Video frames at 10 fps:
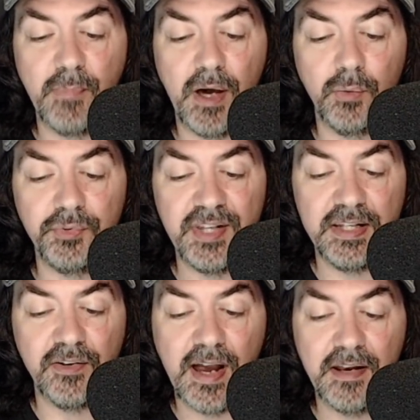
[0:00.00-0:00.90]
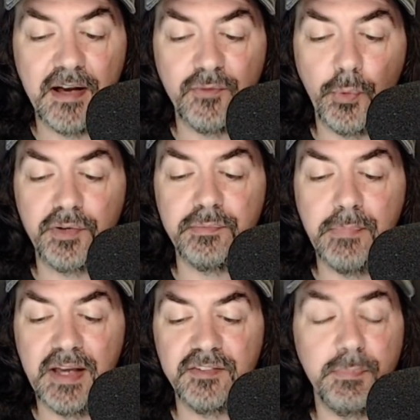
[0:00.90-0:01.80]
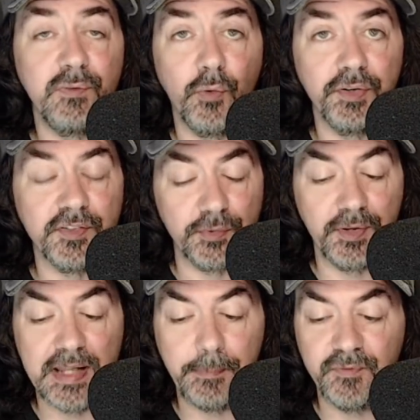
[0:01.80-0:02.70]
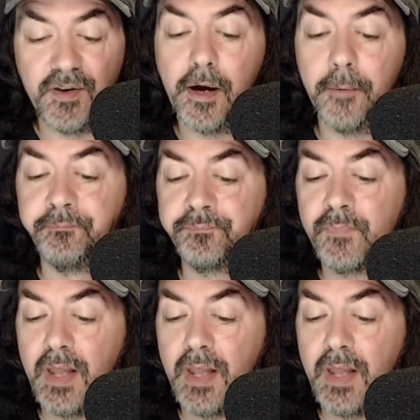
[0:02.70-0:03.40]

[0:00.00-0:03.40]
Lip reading: This model will take your head off, works best before a distorted amplifier.